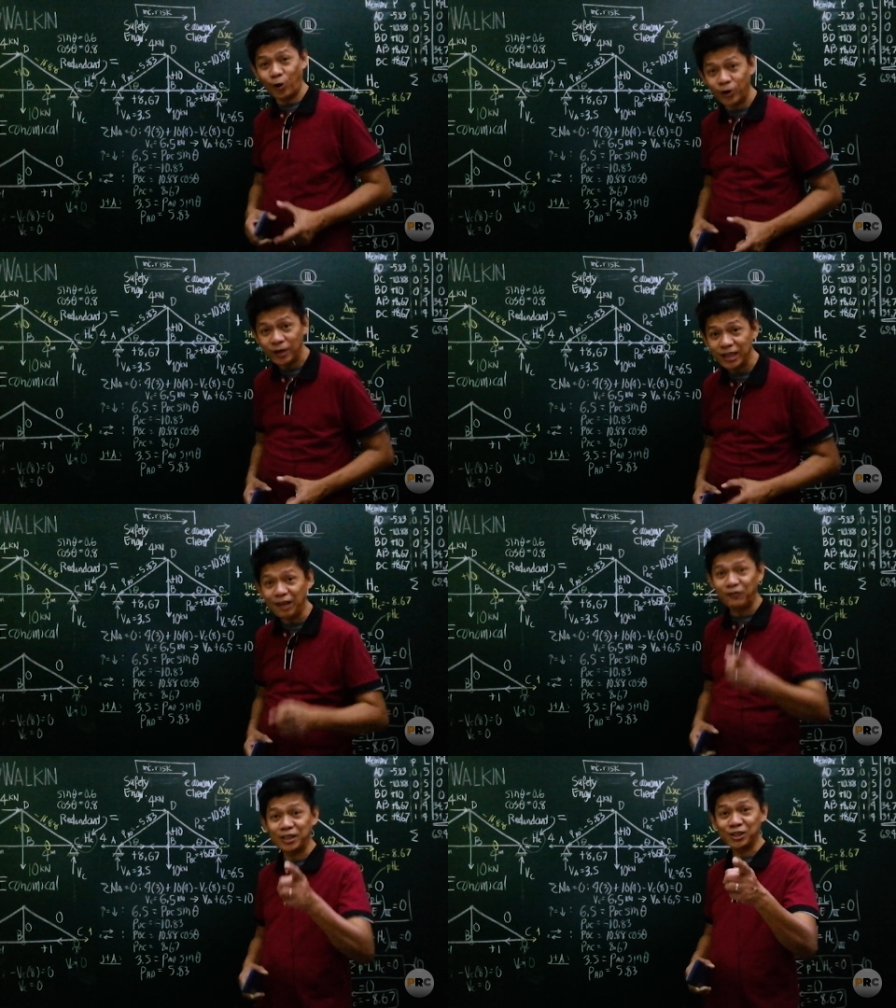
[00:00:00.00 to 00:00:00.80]
Or
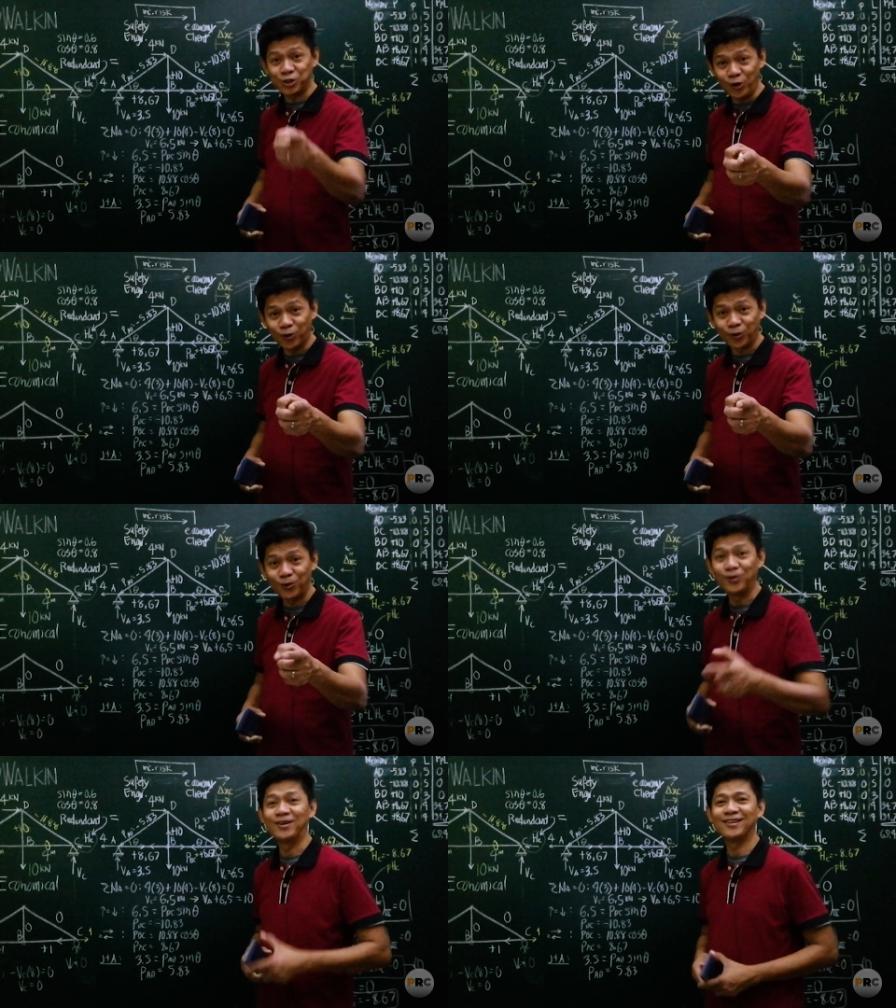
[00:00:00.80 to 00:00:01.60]
if it is you,
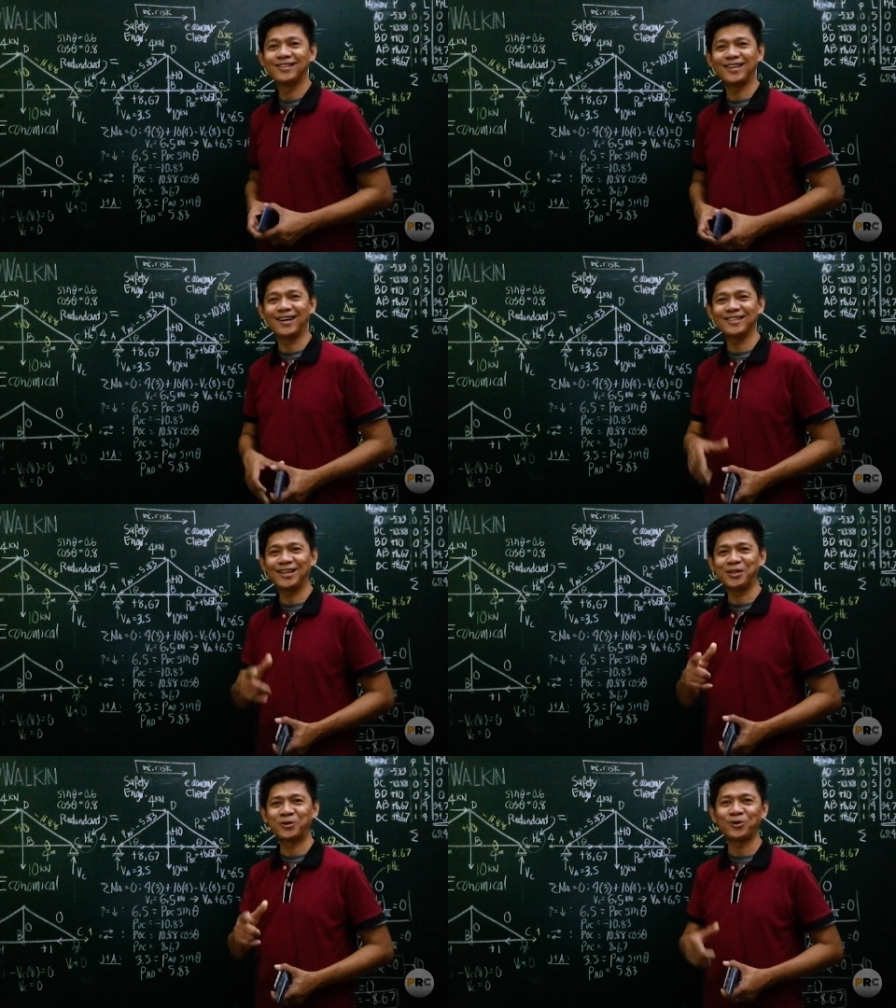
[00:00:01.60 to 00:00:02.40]
then
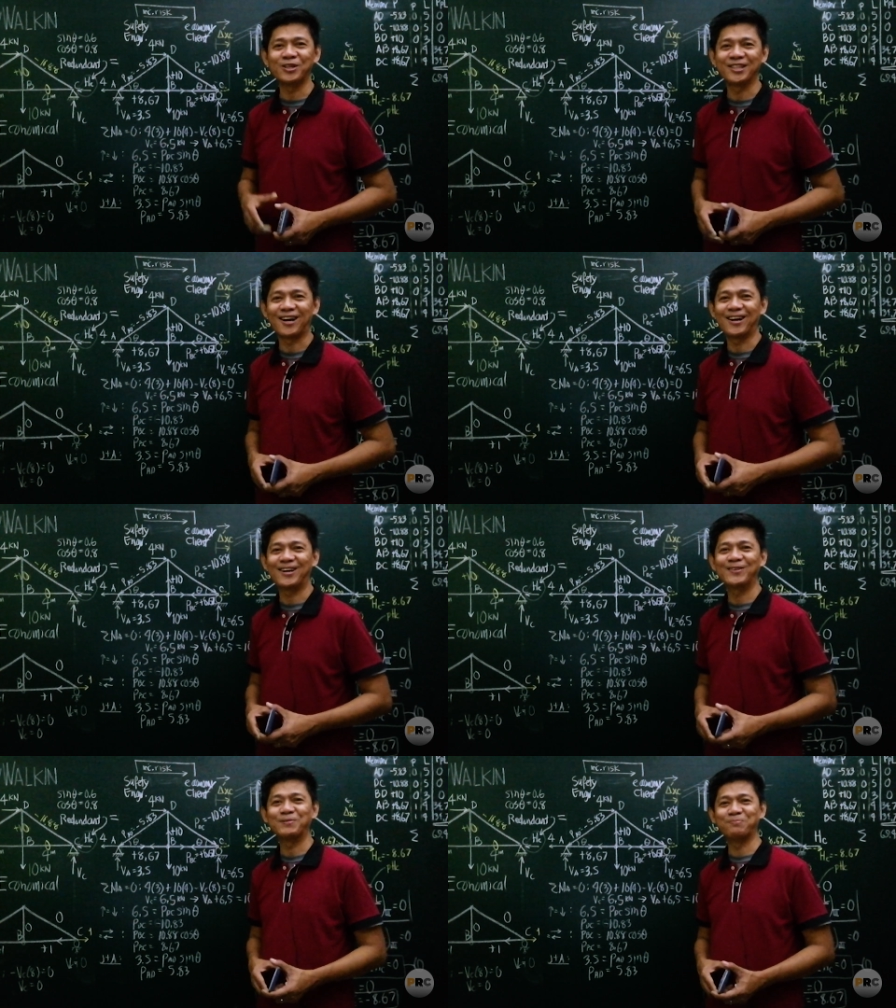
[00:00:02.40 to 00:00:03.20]
enroll in
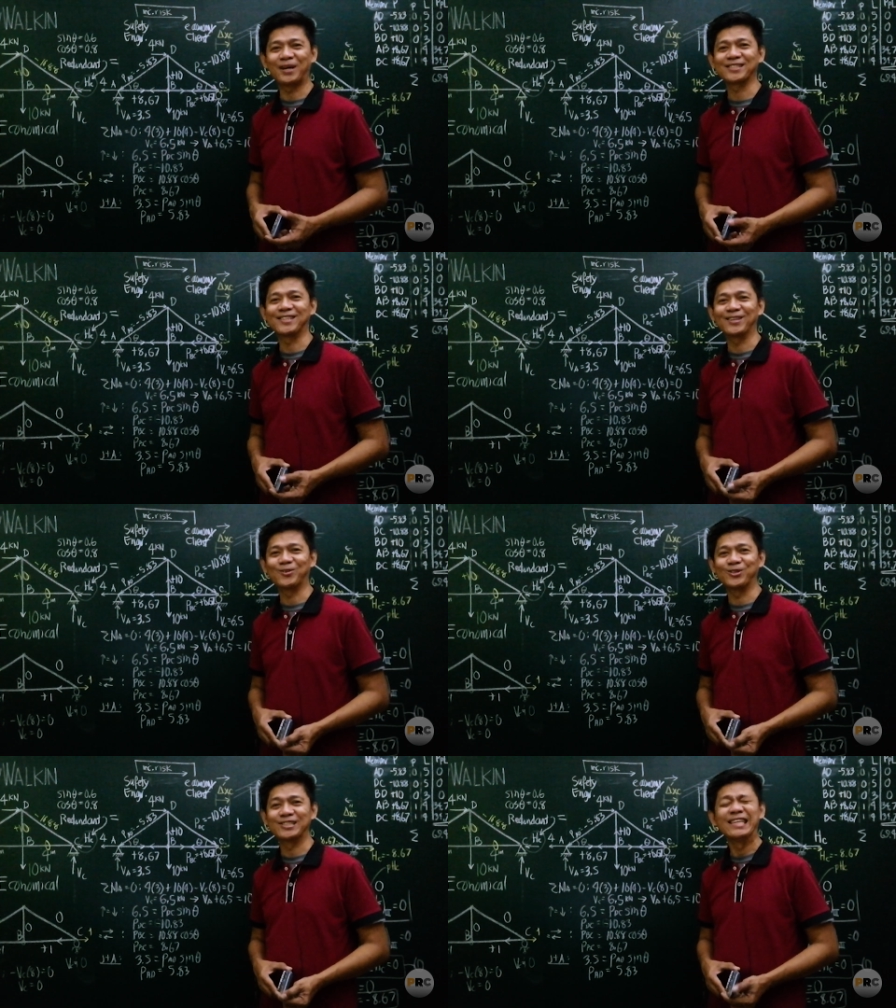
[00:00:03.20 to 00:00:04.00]
our mastery
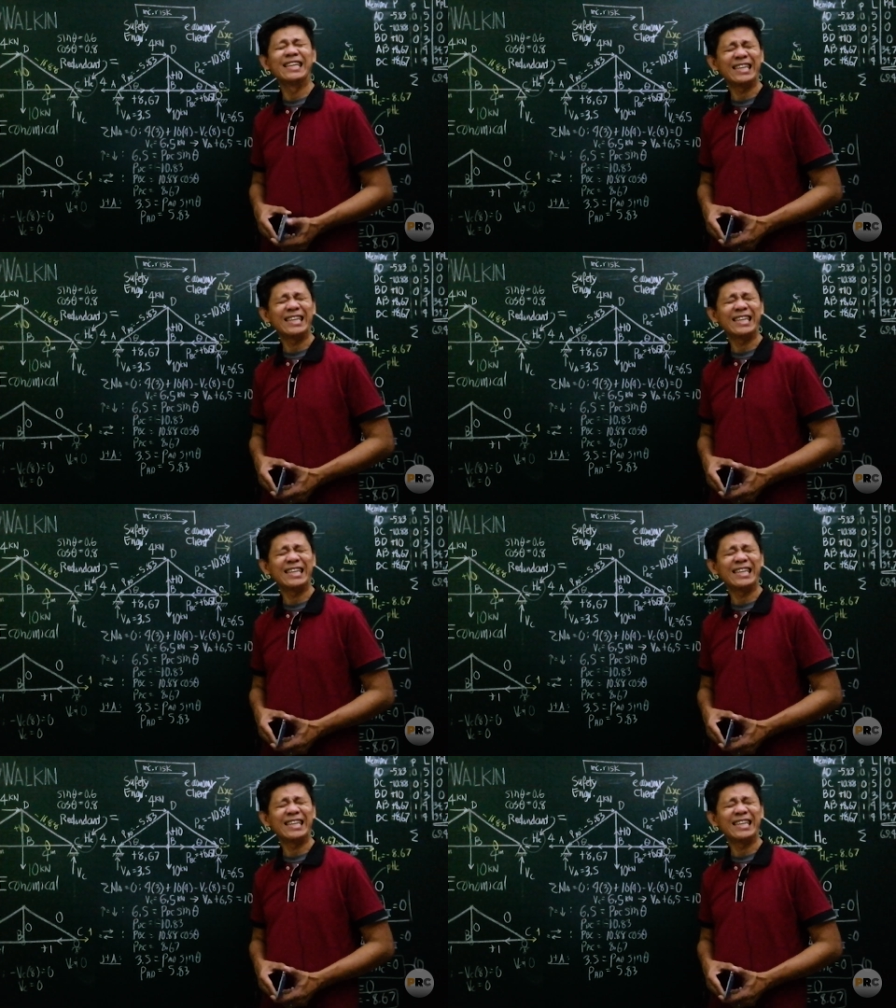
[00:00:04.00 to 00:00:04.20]
course.